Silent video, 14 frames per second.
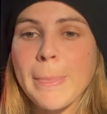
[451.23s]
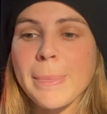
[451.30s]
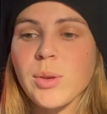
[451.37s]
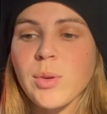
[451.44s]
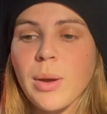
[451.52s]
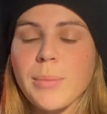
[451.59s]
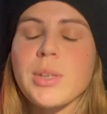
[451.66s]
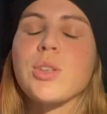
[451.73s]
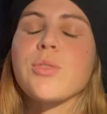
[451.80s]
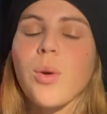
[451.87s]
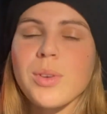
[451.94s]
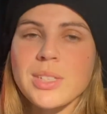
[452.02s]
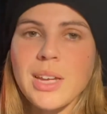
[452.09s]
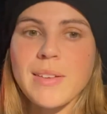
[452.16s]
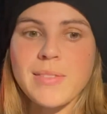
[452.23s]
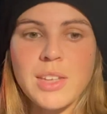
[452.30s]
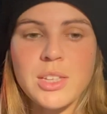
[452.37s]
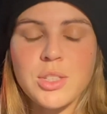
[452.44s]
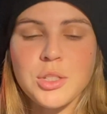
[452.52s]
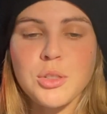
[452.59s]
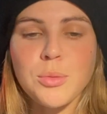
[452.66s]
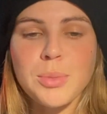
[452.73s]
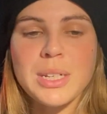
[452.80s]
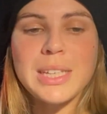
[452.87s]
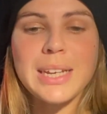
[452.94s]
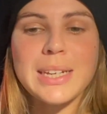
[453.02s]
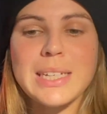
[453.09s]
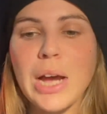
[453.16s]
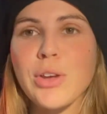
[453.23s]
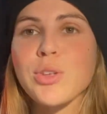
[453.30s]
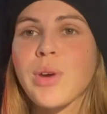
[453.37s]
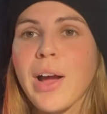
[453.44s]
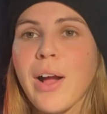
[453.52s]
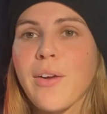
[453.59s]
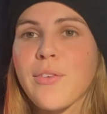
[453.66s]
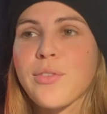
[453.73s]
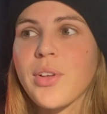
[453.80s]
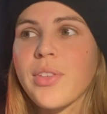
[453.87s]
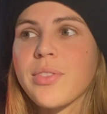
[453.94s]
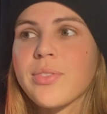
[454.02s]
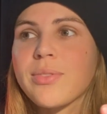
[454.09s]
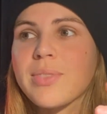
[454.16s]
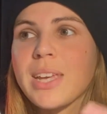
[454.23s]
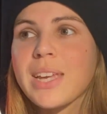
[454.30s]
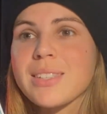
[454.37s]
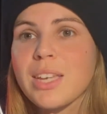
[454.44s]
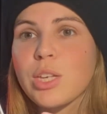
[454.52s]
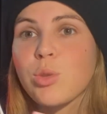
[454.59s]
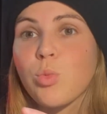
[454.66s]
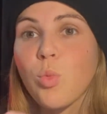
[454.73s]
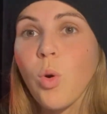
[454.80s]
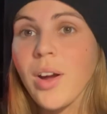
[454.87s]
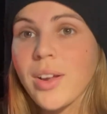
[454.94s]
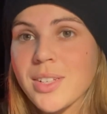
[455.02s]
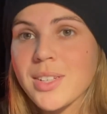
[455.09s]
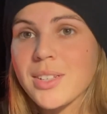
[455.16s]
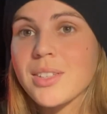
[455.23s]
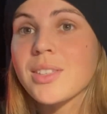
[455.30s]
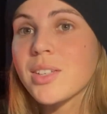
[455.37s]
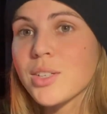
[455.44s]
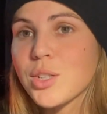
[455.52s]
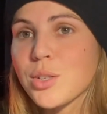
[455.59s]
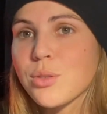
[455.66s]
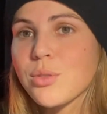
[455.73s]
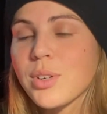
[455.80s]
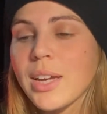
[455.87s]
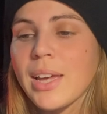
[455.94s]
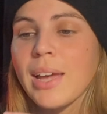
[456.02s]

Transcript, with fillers: you, I mean, you've always had things to do, but it's like now you have things that you want to do